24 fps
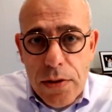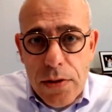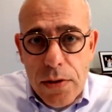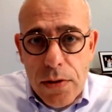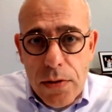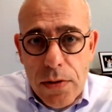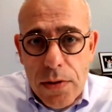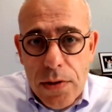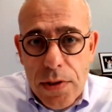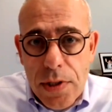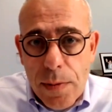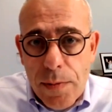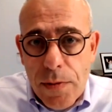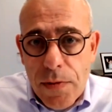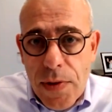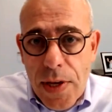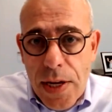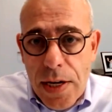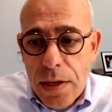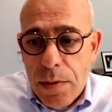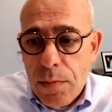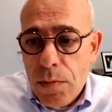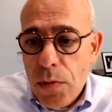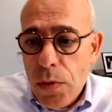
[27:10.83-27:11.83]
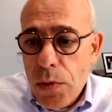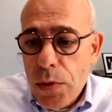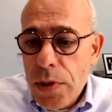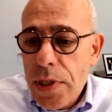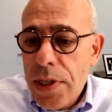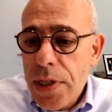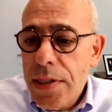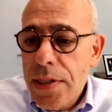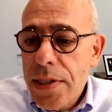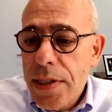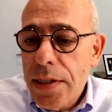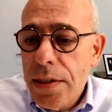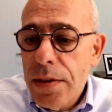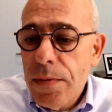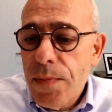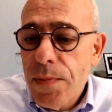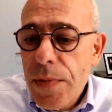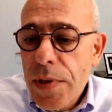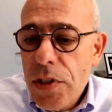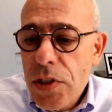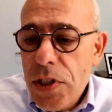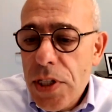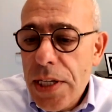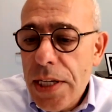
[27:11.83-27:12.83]
to some of that in more detail.
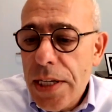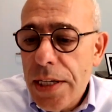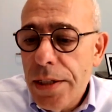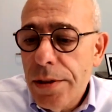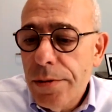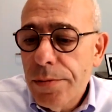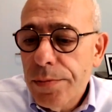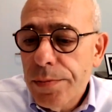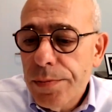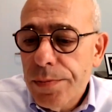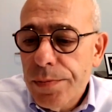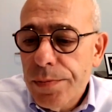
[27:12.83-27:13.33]
Sheila.